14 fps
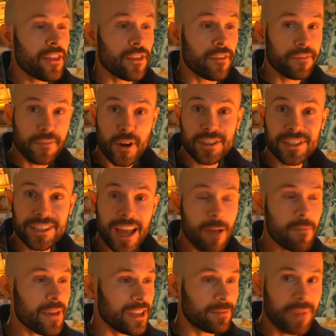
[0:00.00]
The first
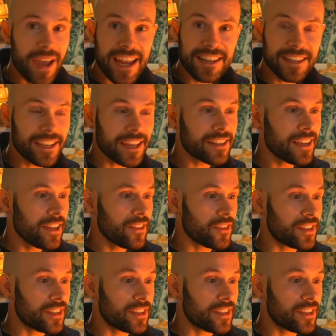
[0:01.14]
step is painting it.